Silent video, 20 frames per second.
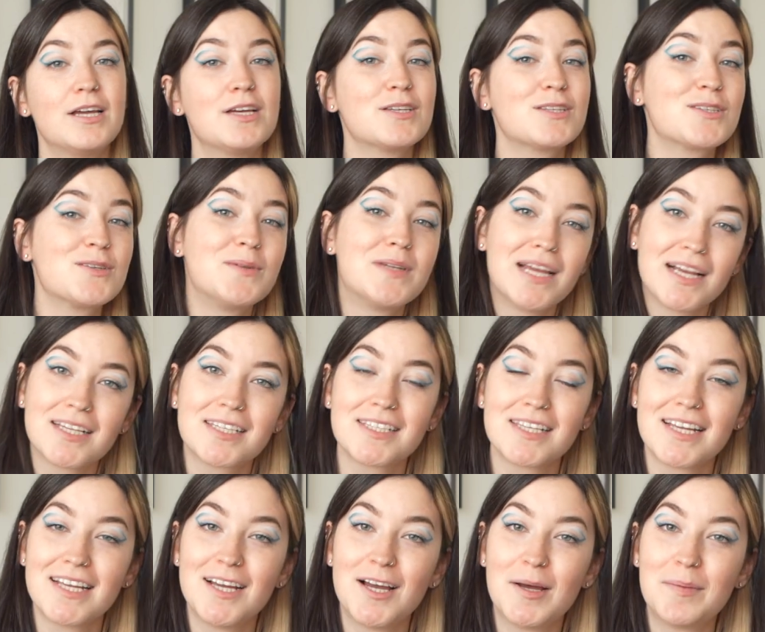So next
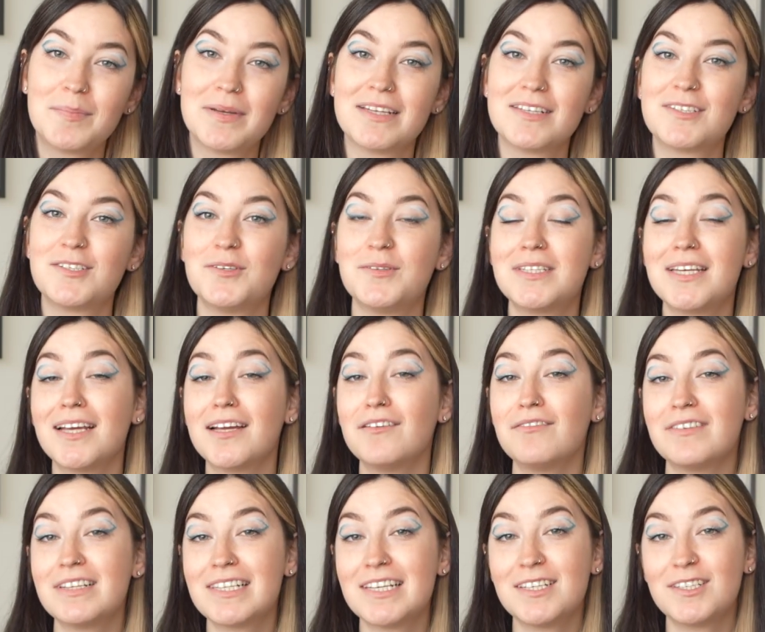thing up is to take a
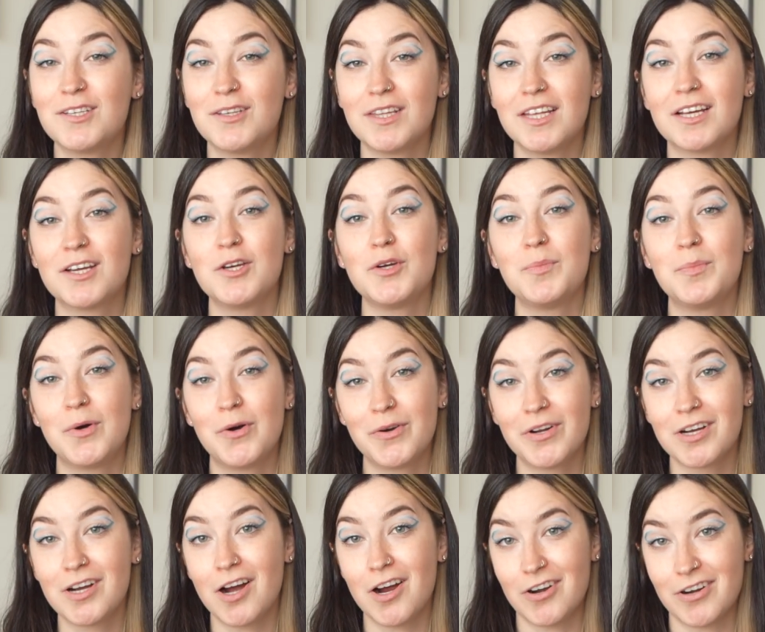visit to the
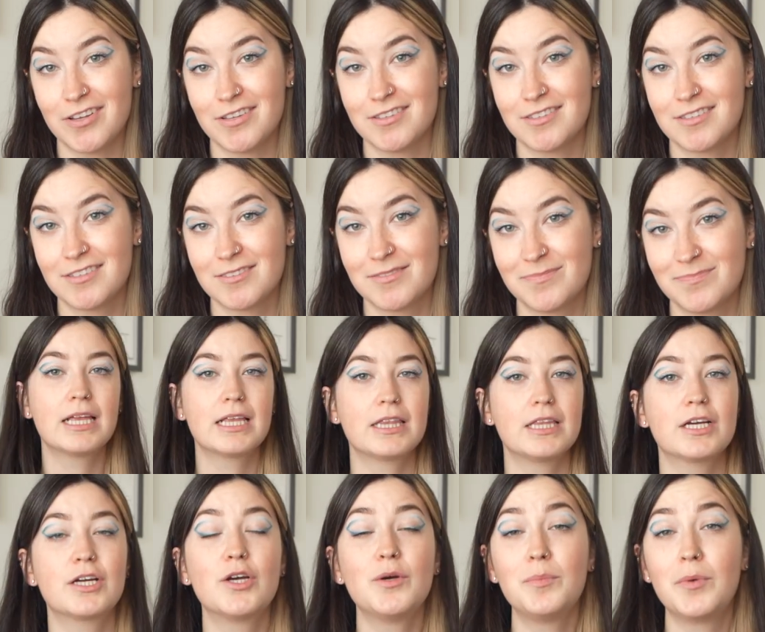Kubota Gardens.
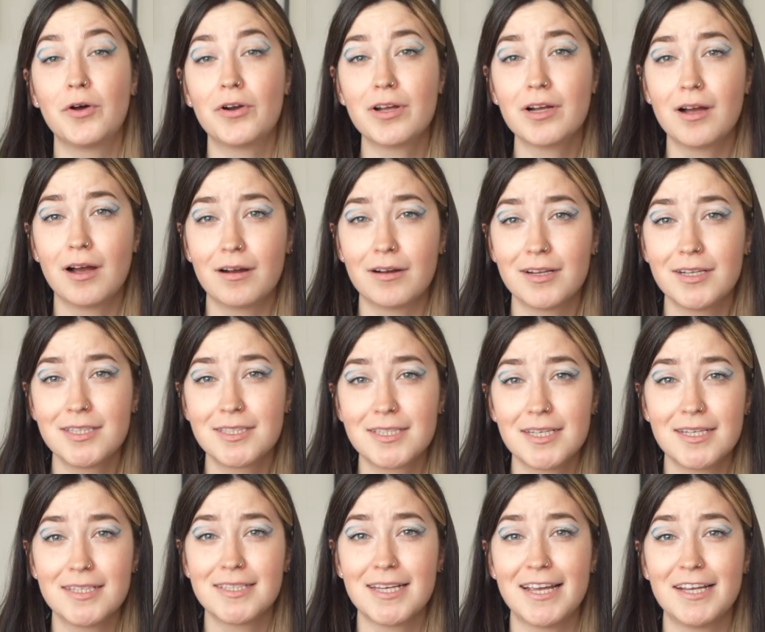The Kubota Gardens
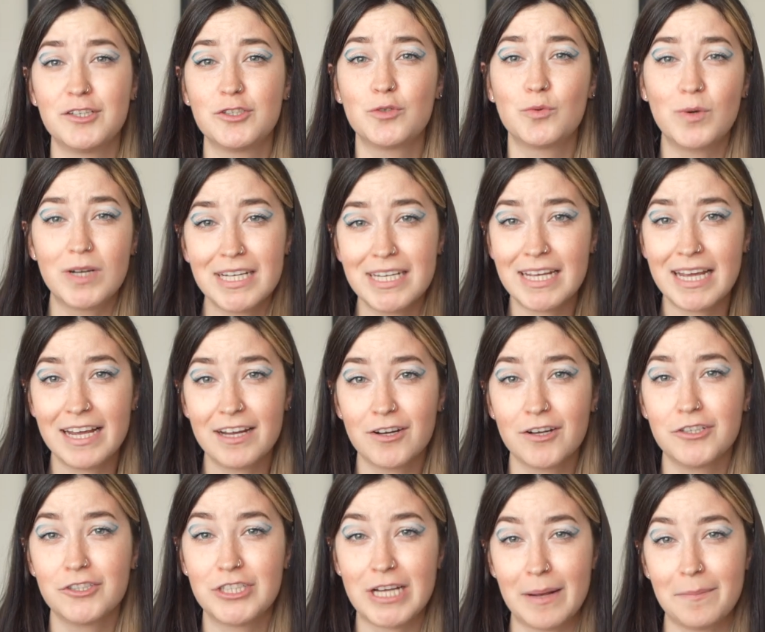is a
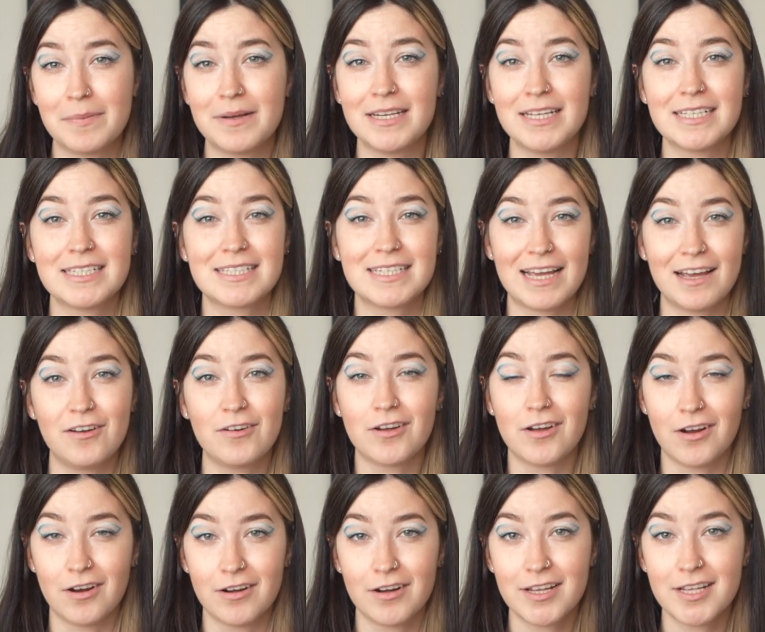20-acre Japanese-style
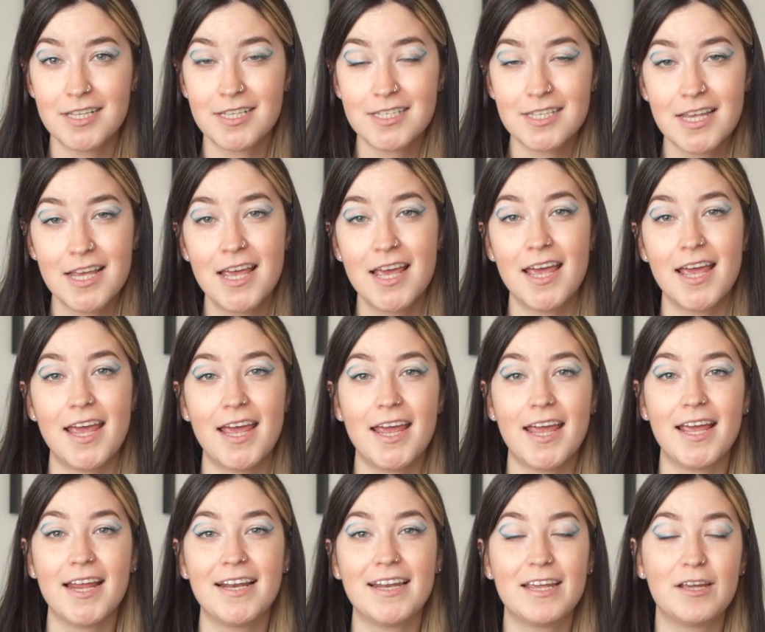gardens,
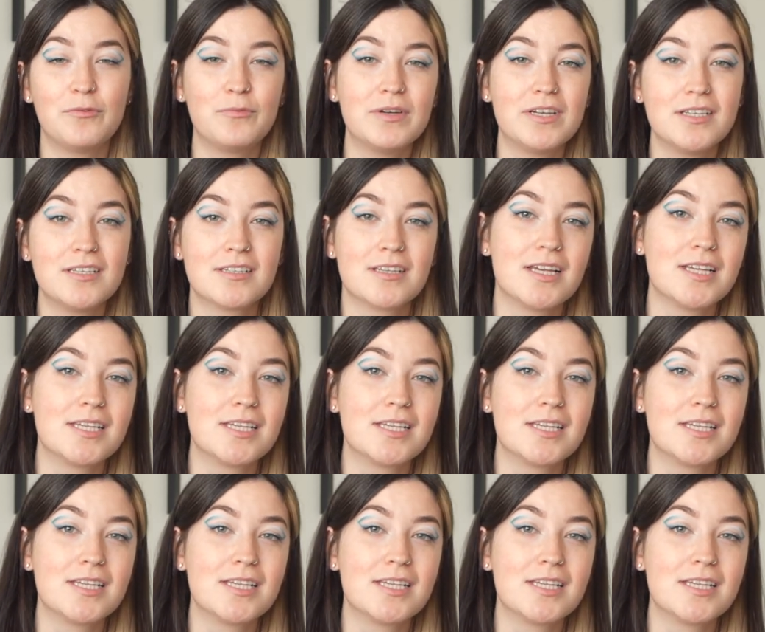and it was